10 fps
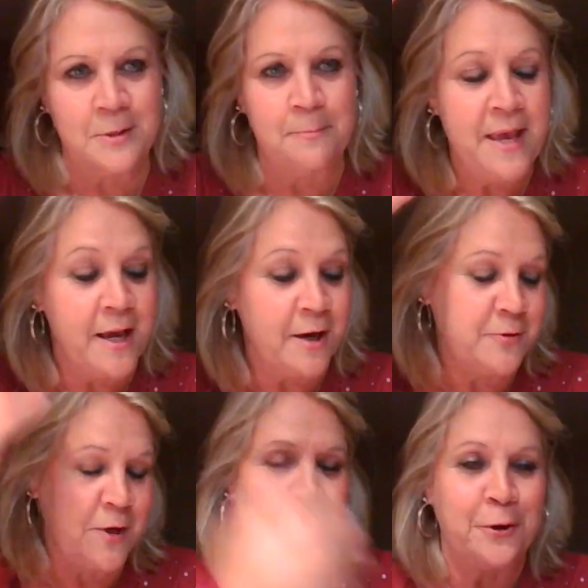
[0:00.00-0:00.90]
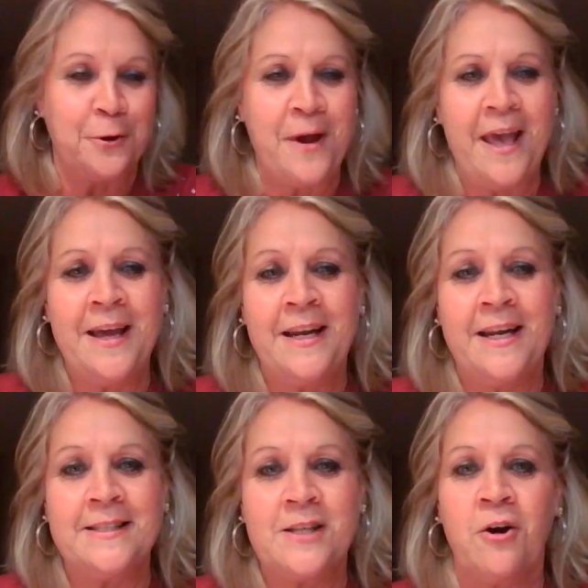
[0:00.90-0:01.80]
to me goes over your head
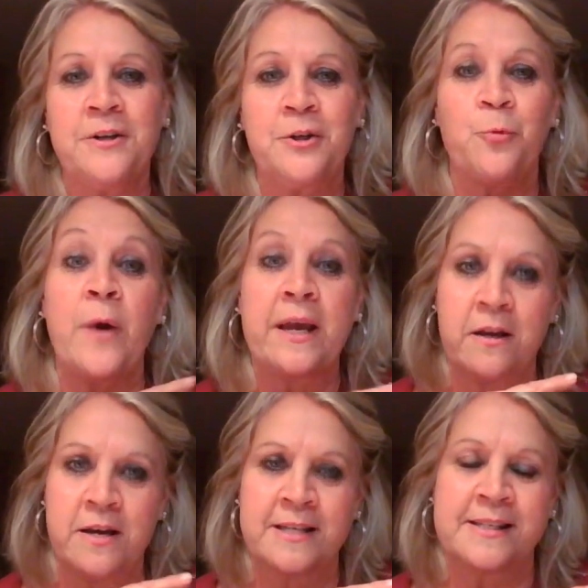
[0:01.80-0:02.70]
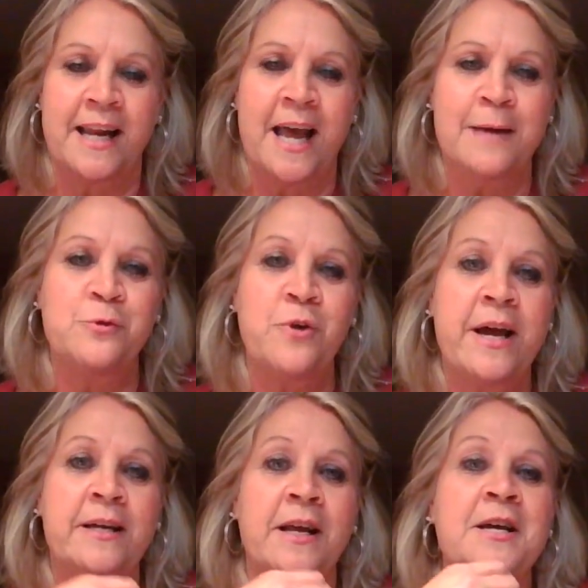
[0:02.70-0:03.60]
and it's hard to recognize that
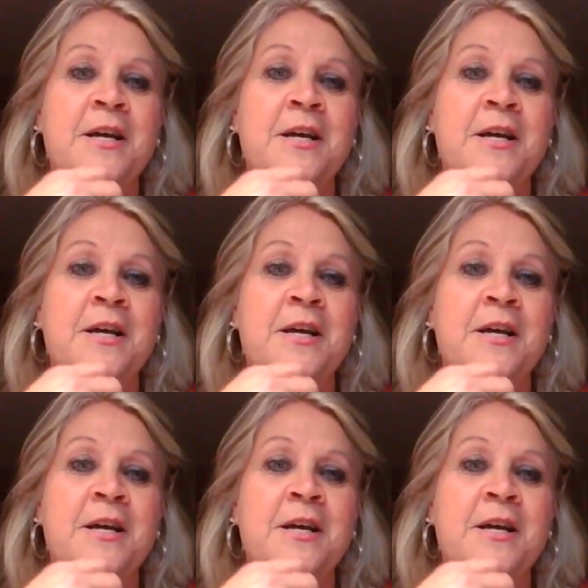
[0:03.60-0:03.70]
abstract